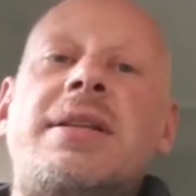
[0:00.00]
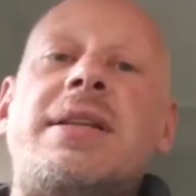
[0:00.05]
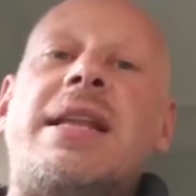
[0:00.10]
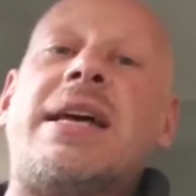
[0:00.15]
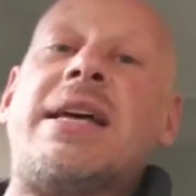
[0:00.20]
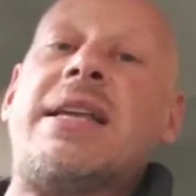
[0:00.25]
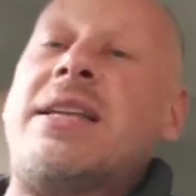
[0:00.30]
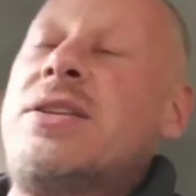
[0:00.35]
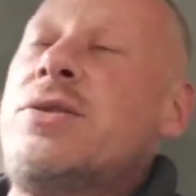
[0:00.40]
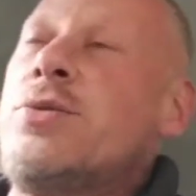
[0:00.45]

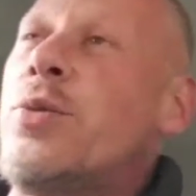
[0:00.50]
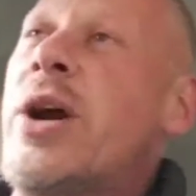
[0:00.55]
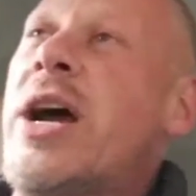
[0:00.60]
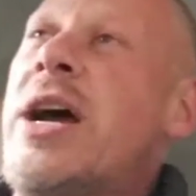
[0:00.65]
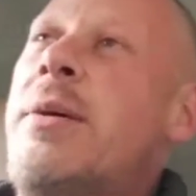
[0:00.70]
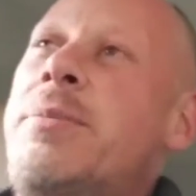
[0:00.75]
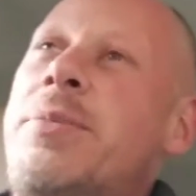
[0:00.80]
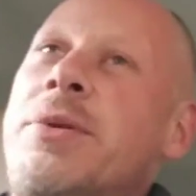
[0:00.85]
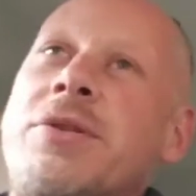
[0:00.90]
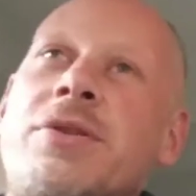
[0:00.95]
like these
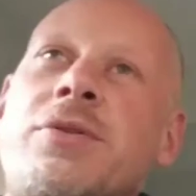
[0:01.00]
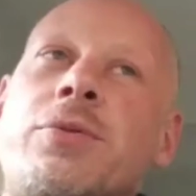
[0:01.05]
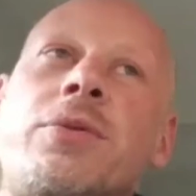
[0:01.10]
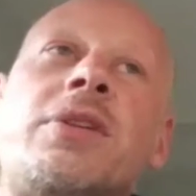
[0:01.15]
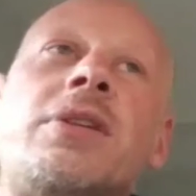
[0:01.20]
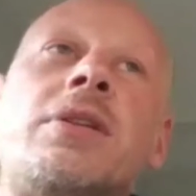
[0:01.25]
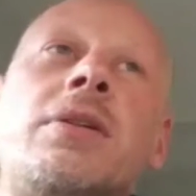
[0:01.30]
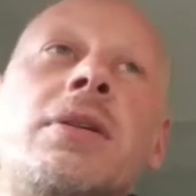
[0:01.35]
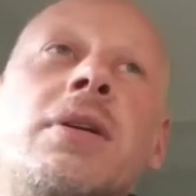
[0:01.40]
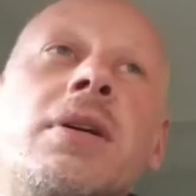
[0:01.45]
rappers
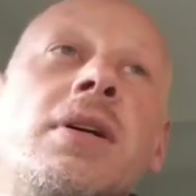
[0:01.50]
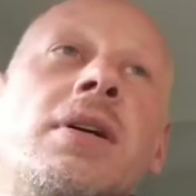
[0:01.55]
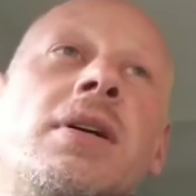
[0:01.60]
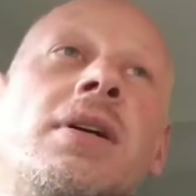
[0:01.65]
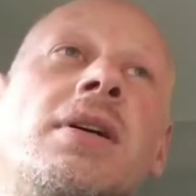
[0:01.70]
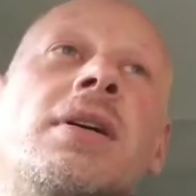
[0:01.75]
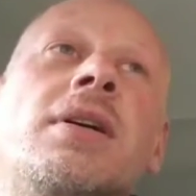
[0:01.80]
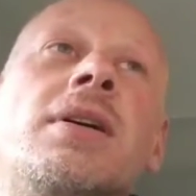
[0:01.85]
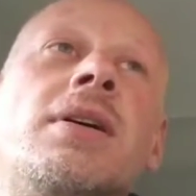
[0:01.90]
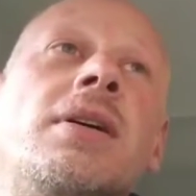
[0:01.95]
would
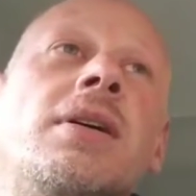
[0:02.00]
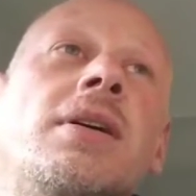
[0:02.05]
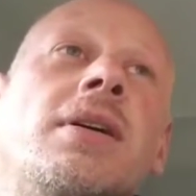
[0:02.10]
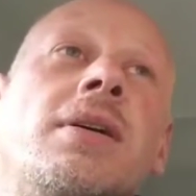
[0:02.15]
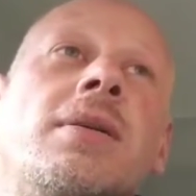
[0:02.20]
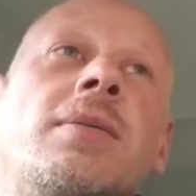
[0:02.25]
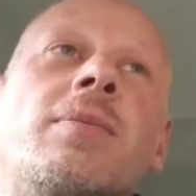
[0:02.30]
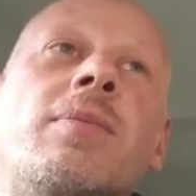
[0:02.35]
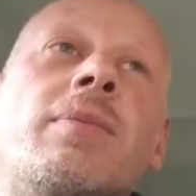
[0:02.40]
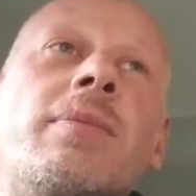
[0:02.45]

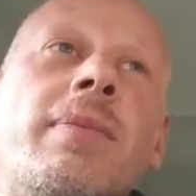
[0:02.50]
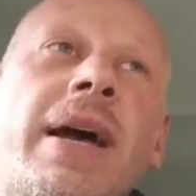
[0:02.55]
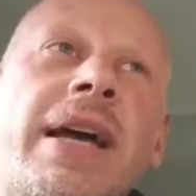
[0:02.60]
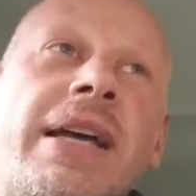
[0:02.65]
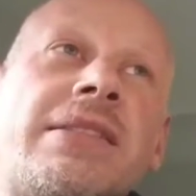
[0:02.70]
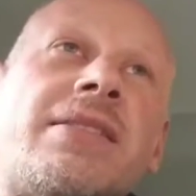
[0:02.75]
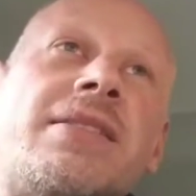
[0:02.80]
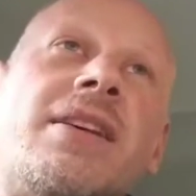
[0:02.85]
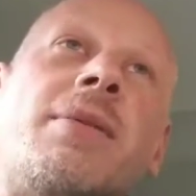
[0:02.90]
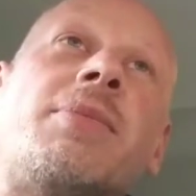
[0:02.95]

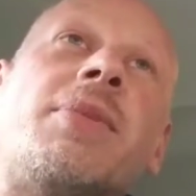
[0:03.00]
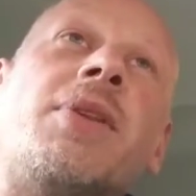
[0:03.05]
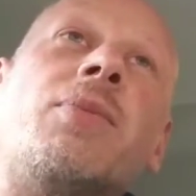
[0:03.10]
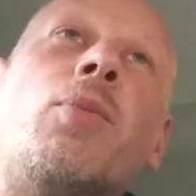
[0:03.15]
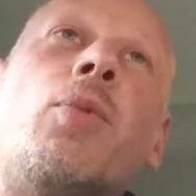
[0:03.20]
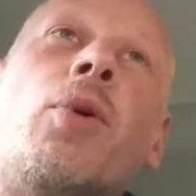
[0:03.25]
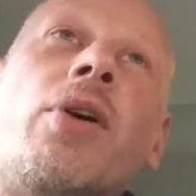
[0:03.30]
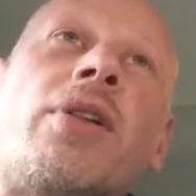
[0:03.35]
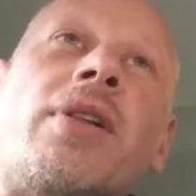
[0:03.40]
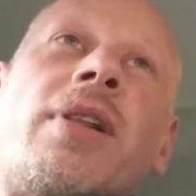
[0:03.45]
make
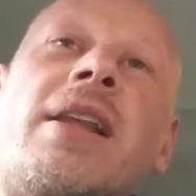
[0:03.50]
something worth